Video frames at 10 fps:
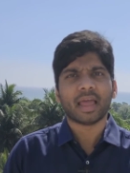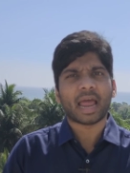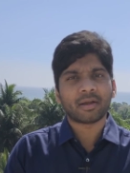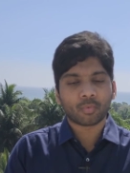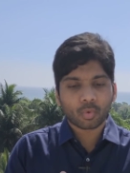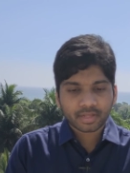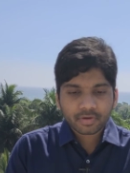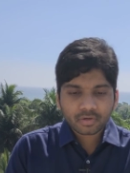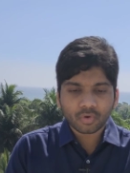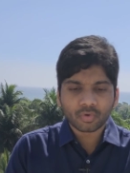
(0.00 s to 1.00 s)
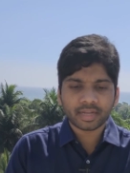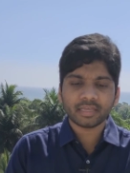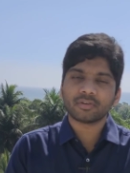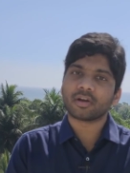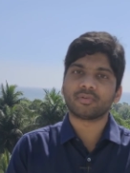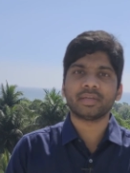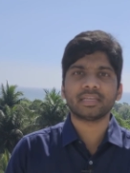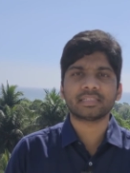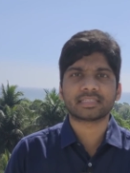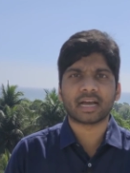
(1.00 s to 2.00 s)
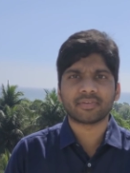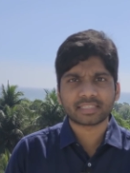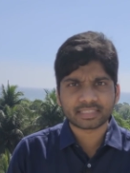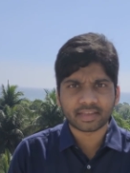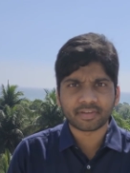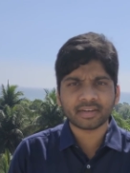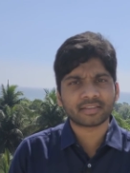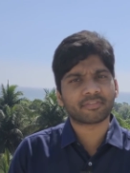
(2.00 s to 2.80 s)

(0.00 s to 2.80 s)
And whatever coding you are doing in Java 7,